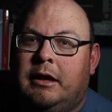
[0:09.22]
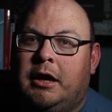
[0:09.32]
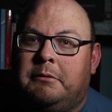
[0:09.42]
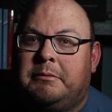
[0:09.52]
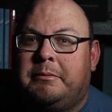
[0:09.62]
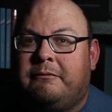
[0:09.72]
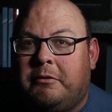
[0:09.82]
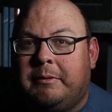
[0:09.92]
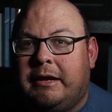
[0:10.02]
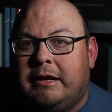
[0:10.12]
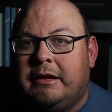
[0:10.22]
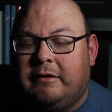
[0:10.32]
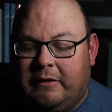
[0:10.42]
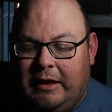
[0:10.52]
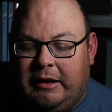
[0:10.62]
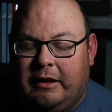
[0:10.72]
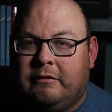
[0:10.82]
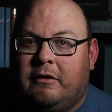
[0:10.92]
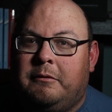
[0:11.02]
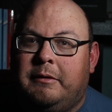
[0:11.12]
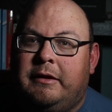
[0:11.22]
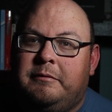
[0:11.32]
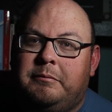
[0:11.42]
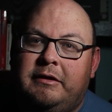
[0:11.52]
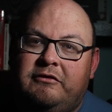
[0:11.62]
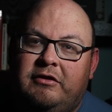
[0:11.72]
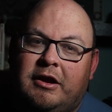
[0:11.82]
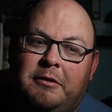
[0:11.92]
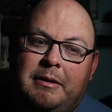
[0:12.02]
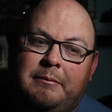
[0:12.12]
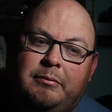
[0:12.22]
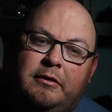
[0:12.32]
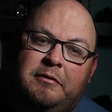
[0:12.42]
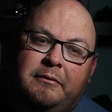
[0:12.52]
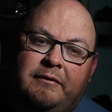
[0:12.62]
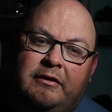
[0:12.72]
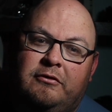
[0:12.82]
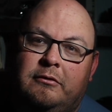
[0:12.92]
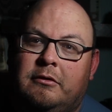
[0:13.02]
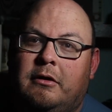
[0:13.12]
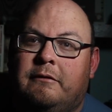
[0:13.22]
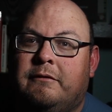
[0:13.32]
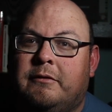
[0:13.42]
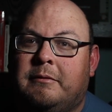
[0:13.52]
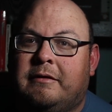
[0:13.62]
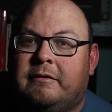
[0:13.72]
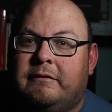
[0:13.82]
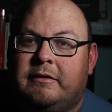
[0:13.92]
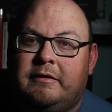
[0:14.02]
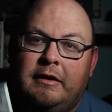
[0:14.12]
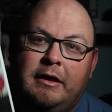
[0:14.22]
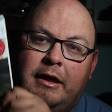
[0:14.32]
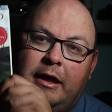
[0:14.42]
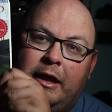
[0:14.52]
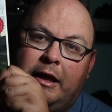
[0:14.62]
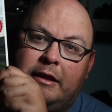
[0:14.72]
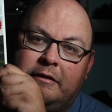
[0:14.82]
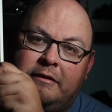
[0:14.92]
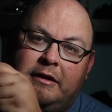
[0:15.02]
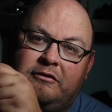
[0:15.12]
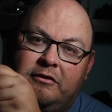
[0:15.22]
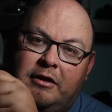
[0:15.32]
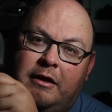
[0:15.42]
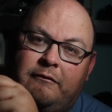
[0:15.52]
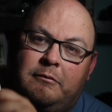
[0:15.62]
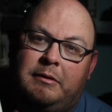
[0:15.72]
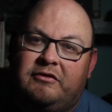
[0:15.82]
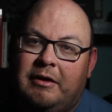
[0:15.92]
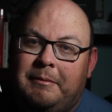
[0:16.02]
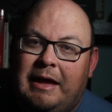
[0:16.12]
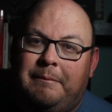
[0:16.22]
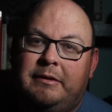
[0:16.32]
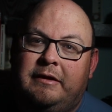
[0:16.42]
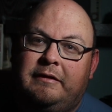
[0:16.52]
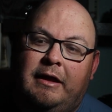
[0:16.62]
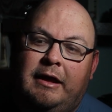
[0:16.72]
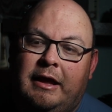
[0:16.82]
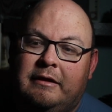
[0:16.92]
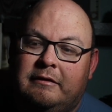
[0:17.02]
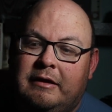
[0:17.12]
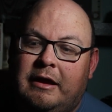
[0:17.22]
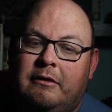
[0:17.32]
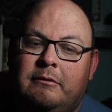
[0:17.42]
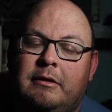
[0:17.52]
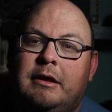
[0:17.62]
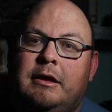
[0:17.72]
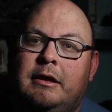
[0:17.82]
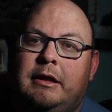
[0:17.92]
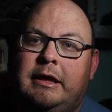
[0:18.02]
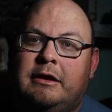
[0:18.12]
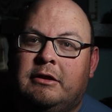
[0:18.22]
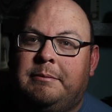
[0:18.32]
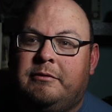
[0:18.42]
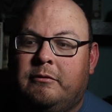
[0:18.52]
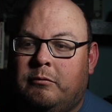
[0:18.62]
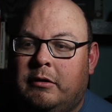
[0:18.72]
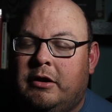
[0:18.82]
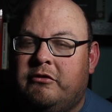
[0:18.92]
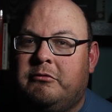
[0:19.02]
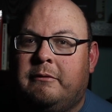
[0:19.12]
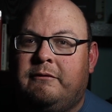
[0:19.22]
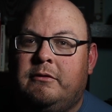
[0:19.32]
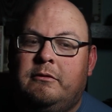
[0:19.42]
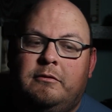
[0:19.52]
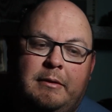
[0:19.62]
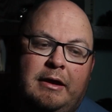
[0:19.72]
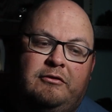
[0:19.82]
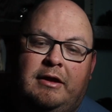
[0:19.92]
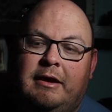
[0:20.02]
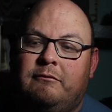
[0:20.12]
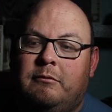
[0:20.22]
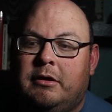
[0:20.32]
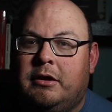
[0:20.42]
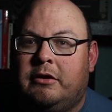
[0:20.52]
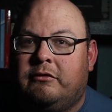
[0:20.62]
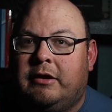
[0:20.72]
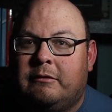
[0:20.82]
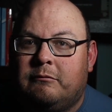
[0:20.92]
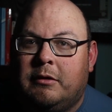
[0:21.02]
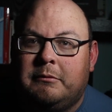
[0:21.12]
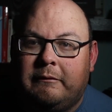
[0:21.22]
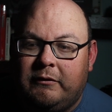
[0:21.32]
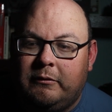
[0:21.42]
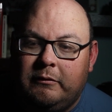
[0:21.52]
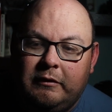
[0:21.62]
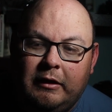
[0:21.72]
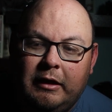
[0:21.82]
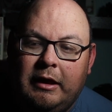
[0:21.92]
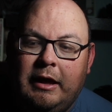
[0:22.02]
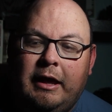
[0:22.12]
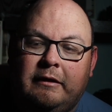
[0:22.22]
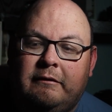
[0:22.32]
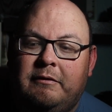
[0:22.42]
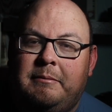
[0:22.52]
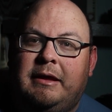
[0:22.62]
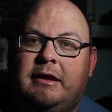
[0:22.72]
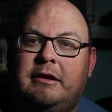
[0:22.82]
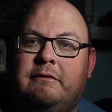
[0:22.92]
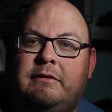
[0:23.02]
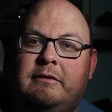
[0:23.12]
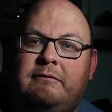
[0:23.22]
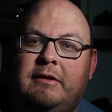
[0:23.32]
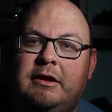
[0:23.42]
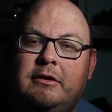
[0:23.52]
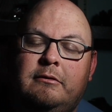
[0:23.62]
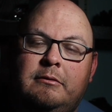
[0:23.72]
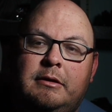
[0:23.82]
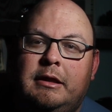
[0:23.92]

But before we get into that, as always, please check out my books, Professional Golf for the Rest of Us, and Stitch the Novel, which I'm happy to say has now eclipsed 100 reviews. We actually have 101 reviews as of the making of this video.